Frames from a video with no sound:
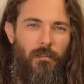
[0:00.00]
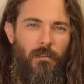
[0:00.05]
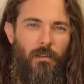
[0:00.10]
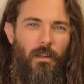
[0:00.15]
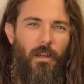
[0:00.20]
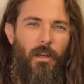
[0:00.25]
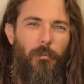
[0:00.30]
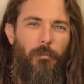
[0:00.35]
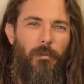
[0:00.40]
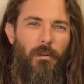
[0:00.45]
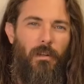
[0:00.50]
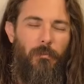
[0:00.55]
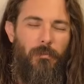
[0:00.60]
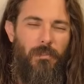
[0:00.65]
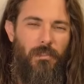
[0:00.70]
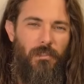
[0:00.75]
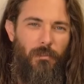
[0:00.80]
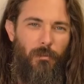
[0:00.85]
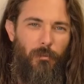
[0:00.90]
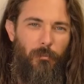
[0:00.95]
I
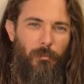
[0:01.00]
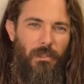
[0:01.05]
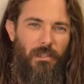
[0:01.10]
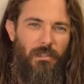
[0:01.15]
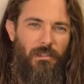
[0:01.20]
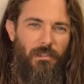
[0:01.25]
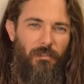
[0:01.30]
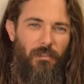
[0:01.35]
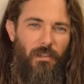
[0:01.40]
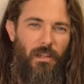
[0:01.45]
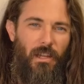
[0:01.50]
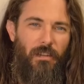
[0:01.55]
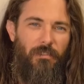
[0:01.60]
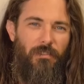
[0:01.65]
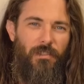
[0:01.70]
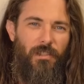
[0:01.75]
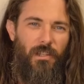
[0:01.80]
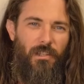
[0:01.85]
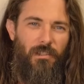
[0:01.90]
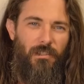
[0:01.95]
promised you a piece of
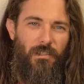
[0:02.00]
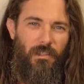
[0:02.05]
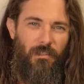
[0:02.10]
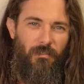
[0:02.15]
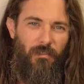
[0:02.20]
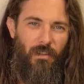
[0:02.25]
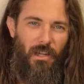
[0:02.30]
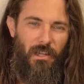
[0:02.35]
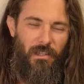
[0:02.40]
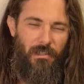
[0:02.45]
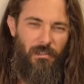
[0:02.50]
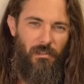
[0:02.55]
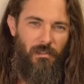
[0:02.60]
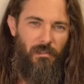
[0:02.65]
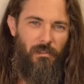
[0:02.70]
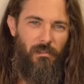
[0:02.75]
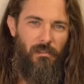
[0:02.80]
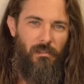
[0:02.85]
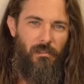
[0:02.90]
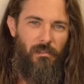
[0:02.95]
life-changing advice,
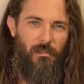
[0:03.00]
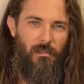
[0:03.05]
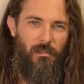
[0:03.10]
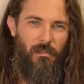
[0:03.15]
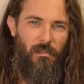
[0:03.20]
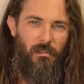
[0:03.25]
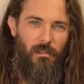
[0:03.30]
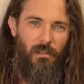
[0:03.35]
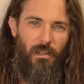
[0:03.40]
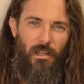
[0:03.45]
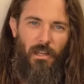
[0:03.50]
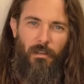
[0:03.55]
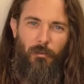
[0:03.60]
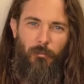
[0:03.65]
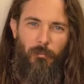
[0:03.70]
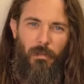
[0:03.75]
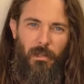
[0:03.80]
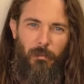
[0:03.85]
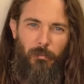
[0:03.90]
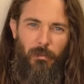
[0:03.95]
and I don't
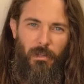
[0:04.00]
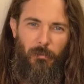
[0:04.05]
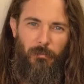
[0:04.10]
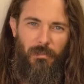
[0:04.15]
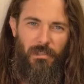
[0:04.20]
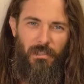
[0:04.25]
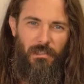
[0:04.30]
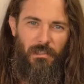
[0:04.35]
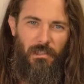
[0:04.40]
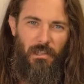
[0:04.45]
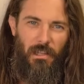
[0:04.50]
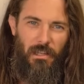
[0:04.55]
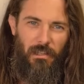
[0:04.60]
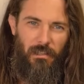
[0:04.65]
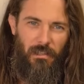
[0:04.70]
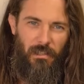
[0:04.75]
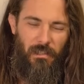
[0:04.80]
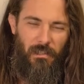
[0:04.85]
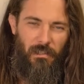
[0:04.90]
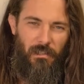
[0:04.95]
make promises
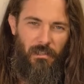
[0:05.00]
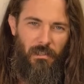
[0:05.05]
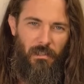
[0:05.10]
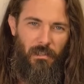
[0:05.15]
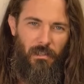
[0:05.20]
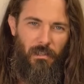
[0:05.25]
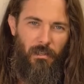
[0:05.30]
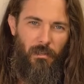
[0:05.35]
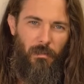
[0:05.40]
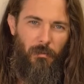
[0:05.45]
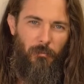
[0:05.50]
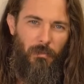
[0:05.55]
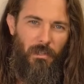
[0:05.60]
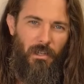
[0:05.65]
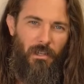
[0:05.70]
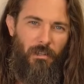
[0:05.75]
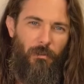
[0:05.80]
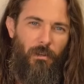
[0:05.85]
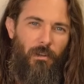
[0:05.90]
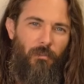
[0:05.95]
lightly, but
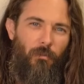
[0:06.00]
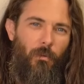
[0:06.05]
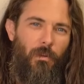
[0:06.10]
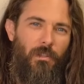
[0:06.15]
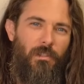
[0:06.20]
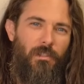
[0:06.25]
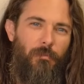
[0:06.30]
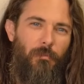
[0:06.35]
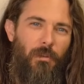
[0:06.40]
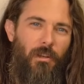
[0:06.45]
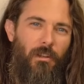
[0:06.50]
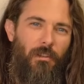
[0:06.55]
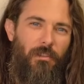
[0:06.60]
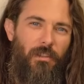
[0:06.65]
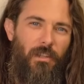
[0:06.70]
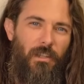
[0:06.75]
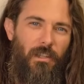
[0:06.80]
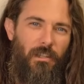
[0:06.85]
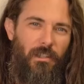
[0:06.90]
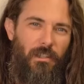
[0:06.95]
I do have one small
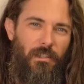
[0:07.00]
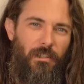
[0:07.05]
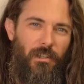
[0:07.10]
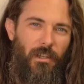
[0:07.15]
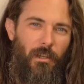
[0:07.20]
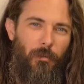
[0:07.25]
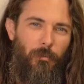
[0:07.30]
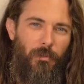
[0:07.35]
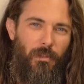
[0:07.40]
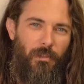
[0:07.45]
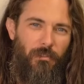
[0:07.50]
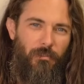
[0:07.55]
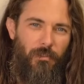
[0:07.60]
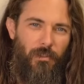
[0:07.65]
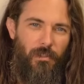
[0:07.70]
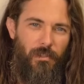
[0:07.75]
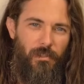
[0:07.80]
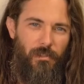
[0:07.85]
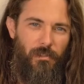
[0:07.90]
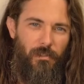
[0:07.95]
thing I need your help with
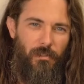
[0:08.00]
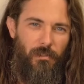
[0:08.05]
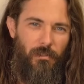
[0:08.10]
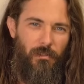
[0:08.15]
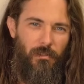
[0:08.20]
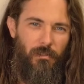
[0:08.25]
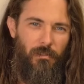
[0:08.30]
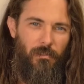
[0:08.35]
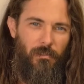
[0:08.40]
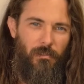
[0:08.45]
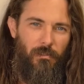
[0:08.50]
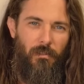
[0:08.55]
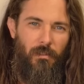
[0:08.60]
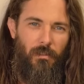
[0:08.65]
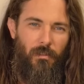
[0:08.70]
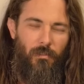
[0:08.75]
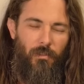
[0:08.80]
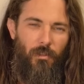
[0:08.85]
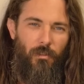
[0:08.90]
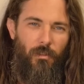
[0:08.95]
first.
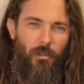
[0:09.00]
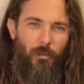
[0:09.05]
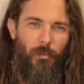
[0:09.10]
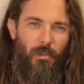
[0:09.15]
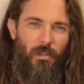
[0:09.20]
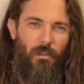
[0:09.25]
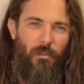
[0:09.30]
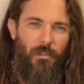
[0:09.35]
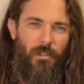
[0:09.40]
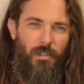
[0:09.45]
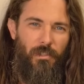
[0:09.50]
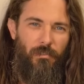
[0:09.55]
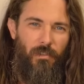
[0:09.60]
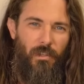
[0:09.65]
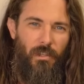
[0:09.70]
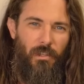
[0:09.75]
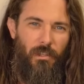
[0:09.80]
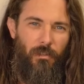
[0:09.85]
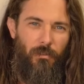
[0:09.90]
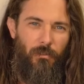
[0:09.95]
If you look below this
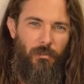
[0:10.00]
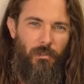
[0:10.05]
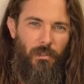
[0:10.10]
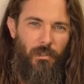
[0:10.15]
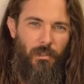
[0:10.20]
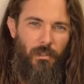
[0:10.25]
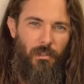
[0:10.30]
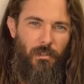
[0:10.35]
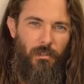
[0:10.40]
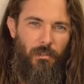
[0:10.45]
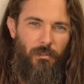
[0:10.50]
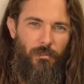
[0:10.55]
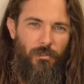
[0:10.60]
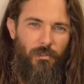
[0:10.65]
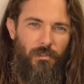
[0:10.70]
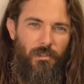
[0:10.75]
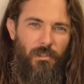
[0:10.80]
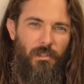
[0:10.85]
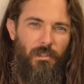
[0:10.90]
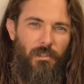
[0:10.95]
video, you
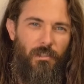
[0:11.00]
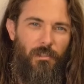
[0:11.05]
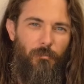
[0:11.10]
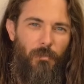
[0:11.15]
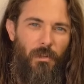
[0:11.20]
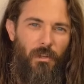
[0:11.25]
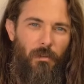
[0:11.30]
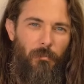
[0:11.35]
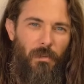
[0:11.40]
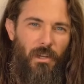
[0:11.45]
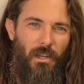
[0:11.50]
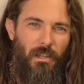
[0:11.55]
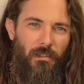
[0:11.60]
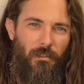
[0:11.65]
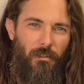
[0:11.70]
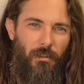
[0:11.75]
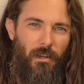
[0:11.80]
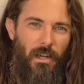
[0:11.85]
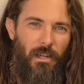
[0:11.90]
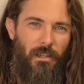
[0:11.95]
should see a small button
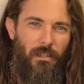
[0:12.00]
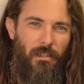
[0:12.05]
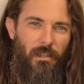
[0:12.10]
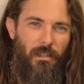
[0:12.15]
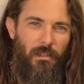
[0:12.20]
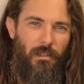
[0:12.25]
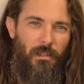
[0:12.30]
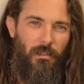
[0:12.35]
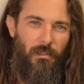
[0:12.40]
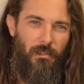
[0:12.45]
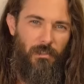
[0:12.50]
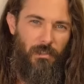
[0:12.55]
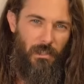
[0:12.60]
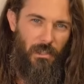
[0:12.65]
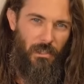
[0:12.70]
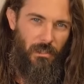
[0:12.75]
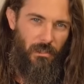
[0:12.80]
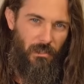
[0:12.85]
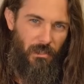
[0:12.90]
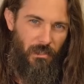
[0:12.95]
or icon that looks
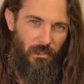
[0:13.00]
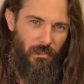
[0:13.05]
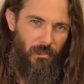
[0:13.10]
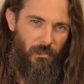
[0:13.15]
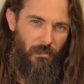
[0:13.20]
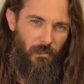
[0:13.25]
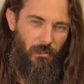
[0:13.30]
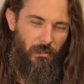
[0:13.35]
like this